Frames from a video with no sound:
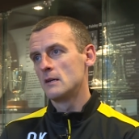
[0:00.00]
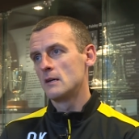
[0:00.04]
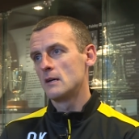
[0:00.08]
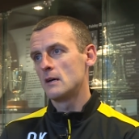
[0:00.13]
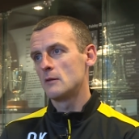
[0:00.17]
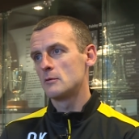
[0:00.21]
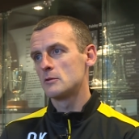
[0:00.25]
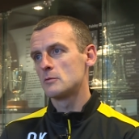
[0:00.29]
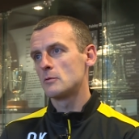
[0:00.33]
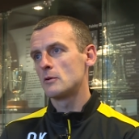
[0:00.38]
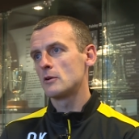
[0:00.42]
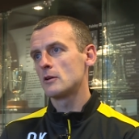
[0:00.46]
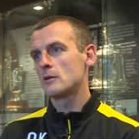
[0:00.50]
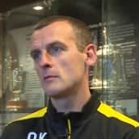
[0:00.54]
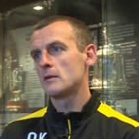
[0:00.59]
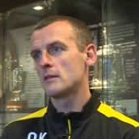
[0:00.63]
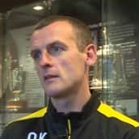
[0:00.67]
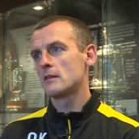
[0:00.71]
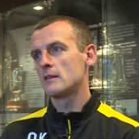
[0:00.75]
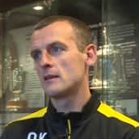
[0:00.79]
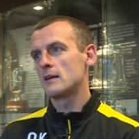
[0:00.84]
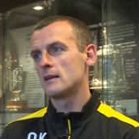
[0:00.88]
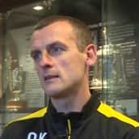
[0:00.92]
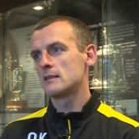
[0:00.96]
I was working
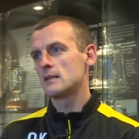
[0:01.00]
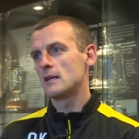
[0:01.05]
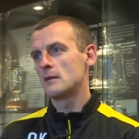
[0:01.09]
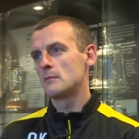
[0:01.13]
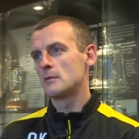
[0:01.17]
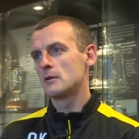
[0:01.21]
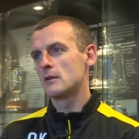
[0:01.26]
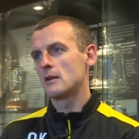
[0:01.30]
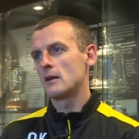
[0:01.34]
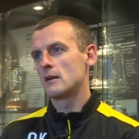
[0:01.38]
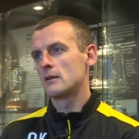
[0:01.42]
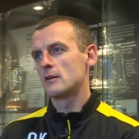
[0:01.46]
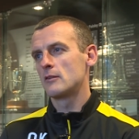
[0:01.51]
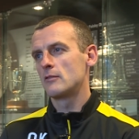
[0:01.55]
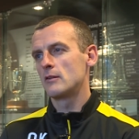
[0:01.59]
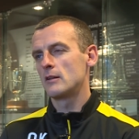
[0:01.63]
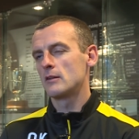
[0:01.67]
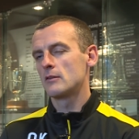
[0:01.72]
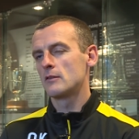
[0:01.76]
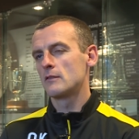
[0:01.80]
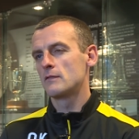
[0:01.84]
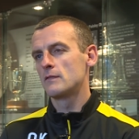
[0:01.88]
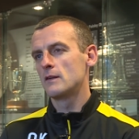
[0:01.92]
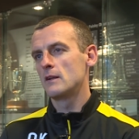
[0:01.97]
with at that time, and got a
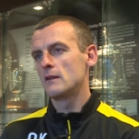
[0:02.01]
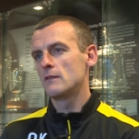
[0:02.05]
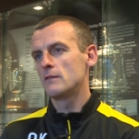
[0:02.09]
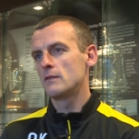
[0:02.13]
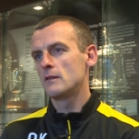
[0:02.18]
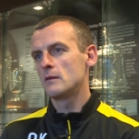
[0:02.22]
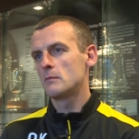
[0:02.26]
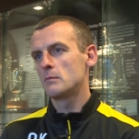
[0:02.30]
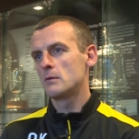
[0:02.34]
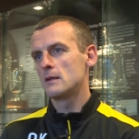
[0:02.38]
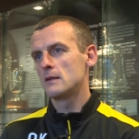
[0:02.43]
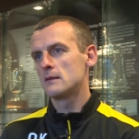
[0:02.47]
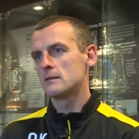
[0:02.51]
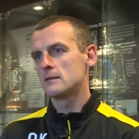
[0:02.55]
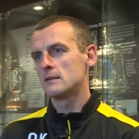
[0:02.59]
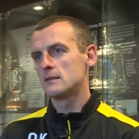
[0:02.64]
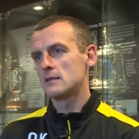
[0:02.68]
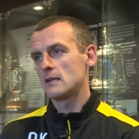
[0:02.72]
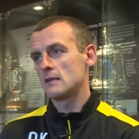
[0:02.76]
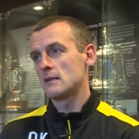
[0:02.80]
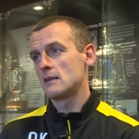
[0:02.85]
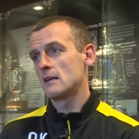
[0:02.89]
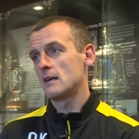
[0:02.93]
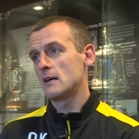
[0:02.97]
real good feel for the place. It
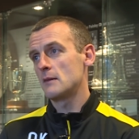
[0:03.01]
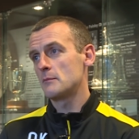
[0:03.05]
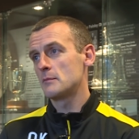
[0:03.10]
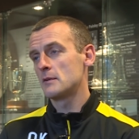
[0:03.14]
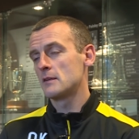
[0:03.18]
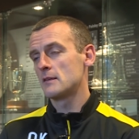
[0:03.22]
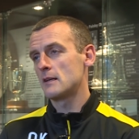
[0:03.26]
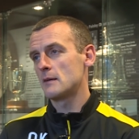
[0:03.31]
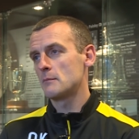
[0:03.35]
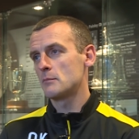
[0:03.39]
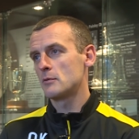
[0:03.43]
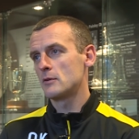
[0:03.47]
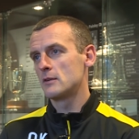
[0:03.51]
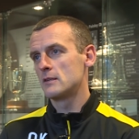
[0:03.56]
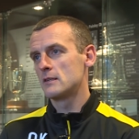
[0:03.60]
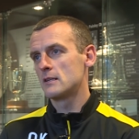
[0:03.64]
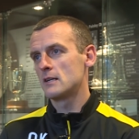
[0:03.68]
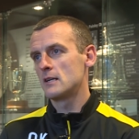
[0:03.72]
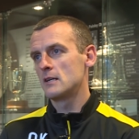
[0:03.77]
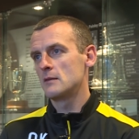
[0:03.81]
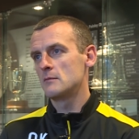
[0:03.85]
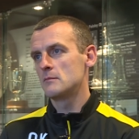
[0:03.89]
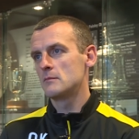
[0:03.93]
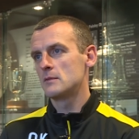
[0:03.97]
didn't happen at that point in
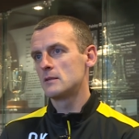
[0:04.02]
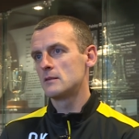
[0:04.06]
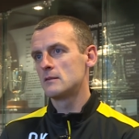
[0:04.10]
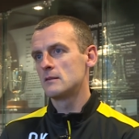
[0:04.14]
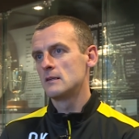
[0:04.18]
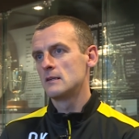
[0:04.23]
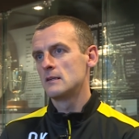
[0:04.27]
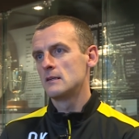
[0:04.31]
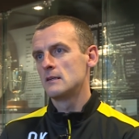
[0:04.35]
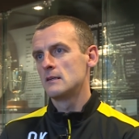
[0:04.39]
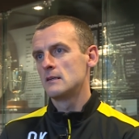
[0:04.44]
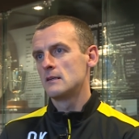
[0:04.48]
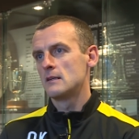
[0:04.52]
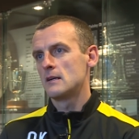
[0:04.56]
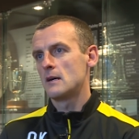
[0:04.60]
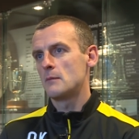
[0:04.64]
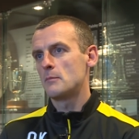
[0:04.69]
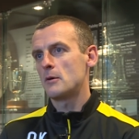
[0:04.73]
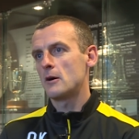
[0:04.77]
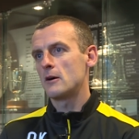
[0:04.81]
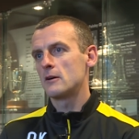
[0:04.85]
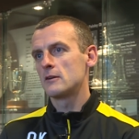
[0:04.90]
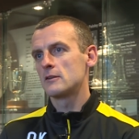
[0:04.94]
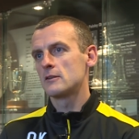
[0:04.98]
time and I
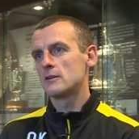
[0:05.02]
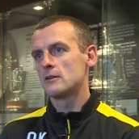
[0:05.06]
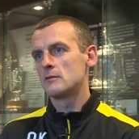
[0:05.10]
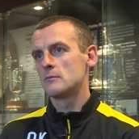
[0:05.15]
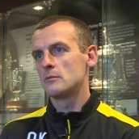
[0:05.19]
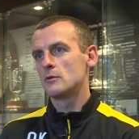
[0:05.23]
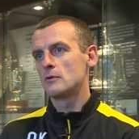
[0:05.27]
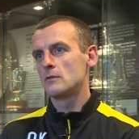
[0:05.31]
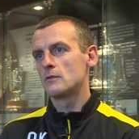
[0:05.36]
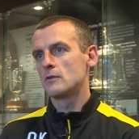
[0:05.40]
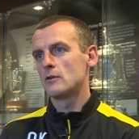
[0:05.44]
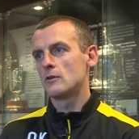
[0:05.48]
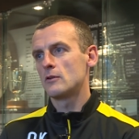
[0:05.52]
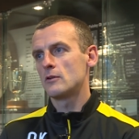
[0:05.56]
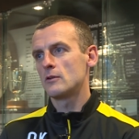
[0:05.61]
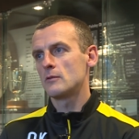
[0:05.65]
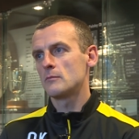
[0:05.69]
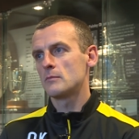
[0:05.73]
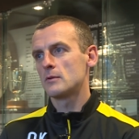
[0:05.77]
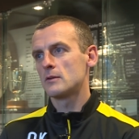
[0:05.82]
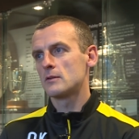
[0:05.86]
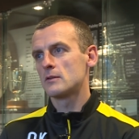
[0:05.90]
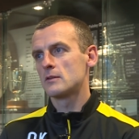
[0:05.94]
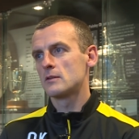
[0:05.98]
parked it and moved
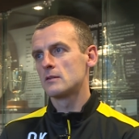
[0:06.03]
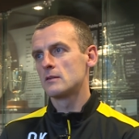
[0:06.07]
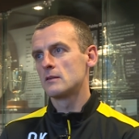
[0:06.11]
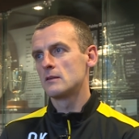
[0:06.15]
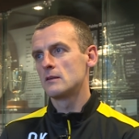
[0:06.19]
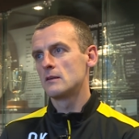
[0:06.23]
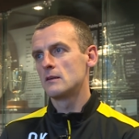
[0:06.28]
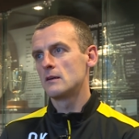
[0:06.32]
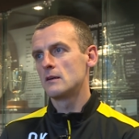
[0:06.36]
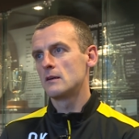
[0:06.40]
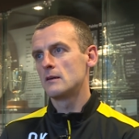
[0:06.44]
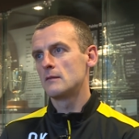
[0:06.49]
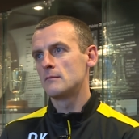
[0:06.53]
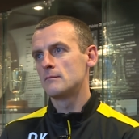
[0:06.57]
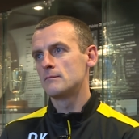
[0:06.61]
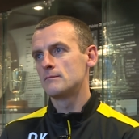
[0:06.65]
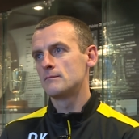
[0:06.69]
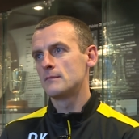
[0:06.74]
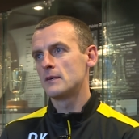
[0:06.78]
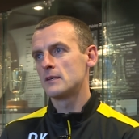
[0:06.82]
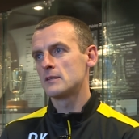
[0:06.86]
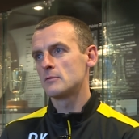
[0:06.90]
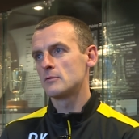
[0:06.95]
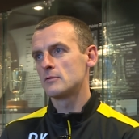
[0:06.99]
on, but
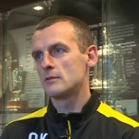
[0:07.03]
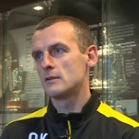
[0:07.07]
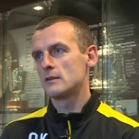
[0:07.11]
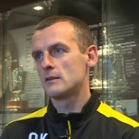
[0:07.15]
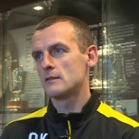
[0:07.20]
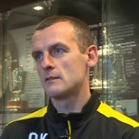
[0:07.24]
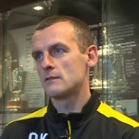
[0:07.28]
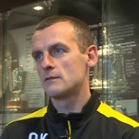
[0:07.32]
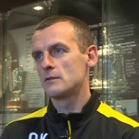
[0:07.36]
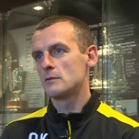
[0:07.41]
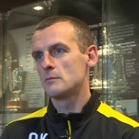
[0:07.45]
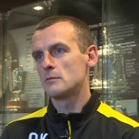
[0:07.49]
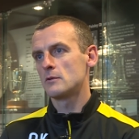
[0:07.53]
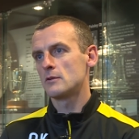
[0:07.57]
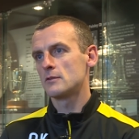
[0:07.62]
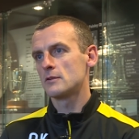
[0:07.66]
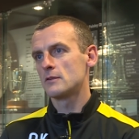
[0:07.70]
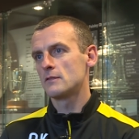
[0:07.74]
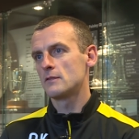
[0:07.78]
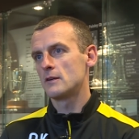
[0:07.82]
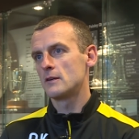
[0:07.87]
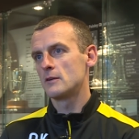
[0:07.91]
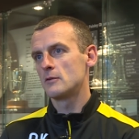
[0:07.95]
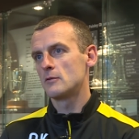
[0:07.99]
I suppose that football's
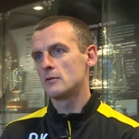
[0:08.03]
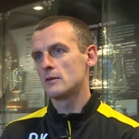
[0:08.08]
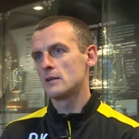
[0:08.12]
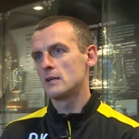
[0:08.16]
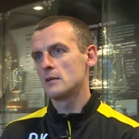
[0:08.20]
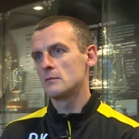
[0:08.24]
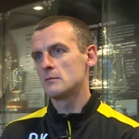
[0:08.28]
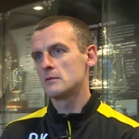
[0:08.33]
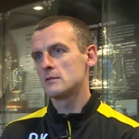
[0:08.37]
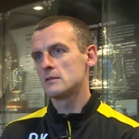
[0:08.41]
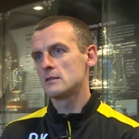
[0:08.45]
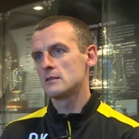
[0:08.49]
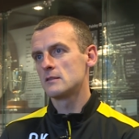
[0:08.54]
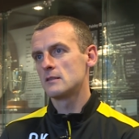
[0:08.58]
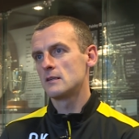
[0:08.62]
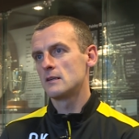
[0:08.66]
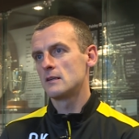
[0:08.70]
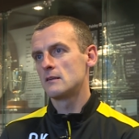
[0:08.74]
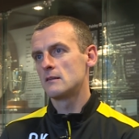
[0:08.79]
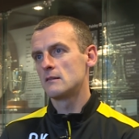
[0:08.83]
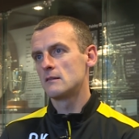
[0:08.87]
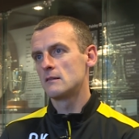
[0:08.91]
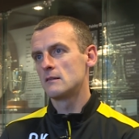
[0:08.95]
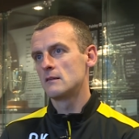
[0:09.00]
a funny old game, as they say,
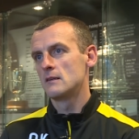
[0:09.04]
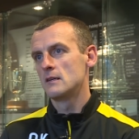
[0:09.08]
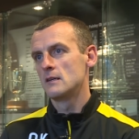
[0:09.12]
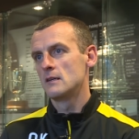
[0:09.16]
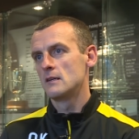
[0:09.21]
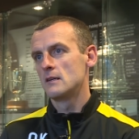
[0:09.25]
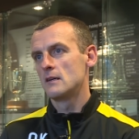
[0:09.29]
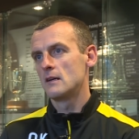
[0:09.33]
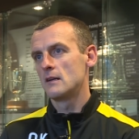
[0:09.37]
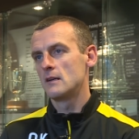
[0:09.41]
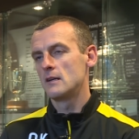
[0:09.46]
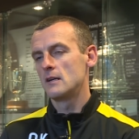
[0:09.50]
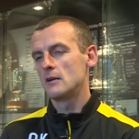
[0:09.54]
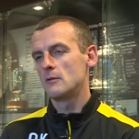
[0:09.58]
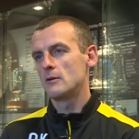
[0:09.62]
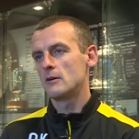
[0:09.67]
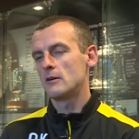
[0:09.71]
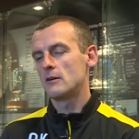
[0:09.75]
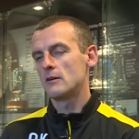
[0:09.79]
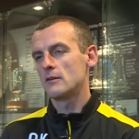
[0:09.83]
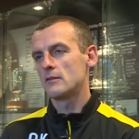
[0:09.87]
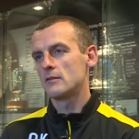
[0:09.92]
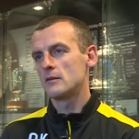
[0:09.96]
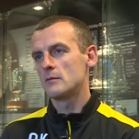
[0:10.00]
and here we
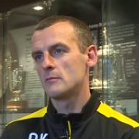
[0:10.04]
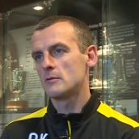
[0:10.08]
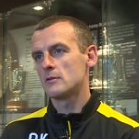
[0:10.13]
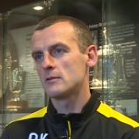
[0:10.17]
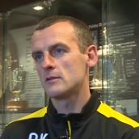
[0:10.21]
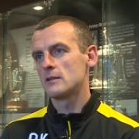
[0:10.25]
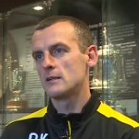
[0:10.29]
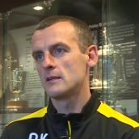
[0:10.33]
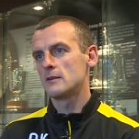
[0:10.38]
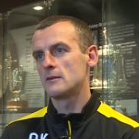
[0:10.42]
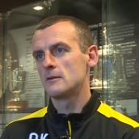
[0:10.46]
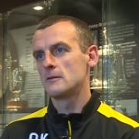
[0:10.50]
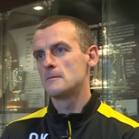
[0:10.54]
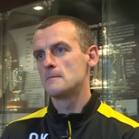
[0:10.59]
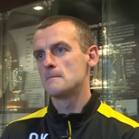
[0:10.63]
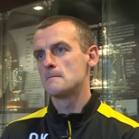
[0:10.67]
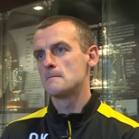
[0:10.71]
are 3 months later.